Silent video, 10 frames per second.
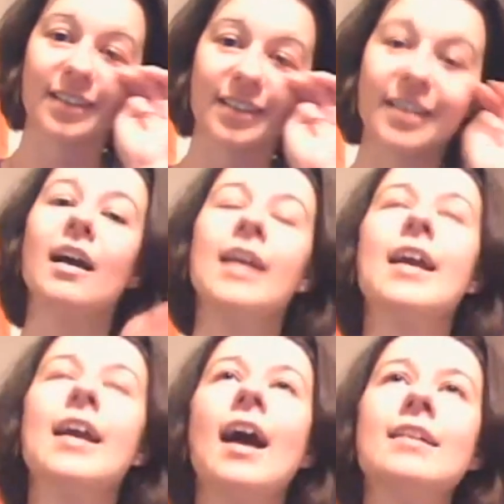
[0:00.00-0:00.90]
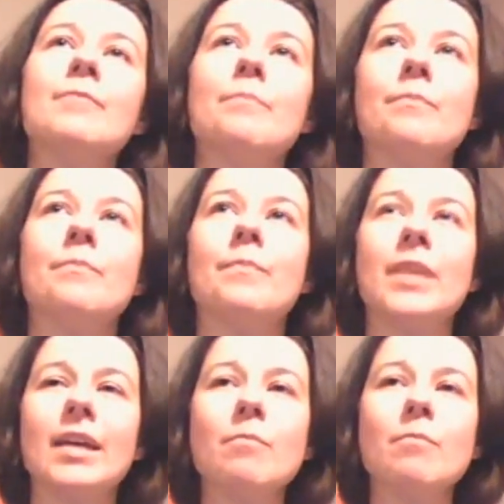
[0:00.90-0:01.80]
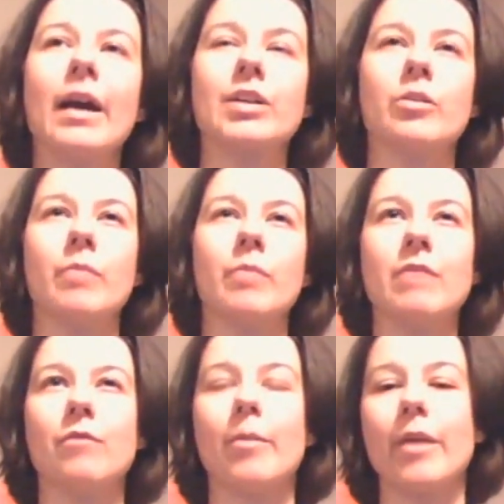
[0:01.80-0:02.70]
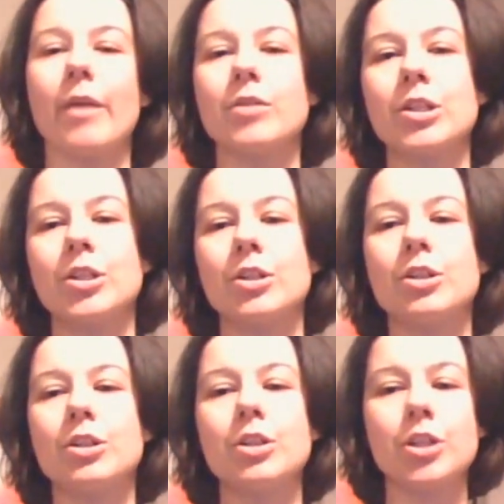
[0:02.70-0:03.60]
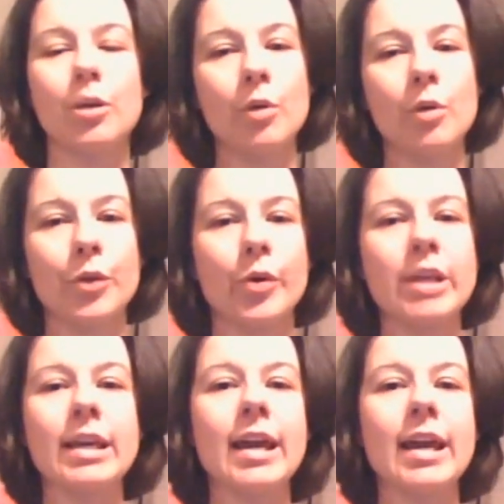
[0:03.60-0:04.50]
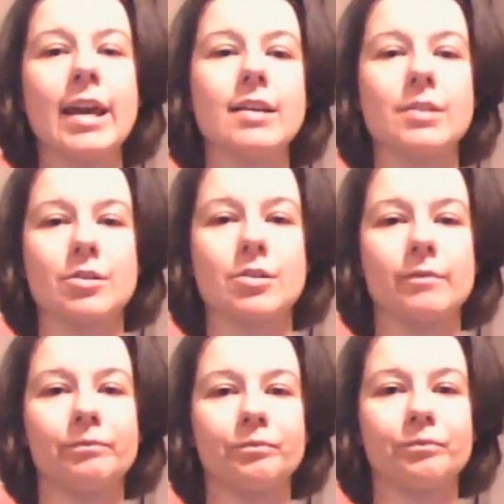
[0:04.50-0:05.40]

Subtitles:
Yeah, he had a big impact on me for about the 2 or 3 years